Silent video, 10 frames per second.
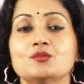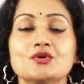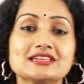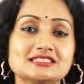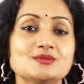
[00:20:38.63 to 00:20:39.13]

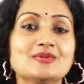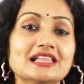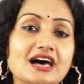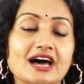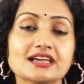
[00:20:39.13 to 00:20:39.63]
press the
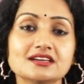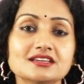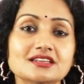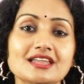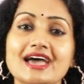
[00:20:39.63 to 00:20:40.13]
bell
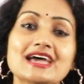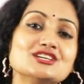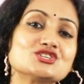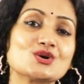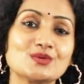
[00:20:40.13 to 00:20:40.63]
icon and
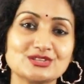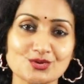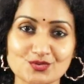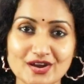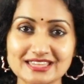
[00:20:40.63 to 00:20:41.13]
share with
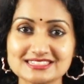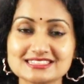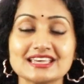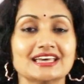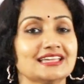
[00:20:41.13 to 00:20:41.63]
your friends.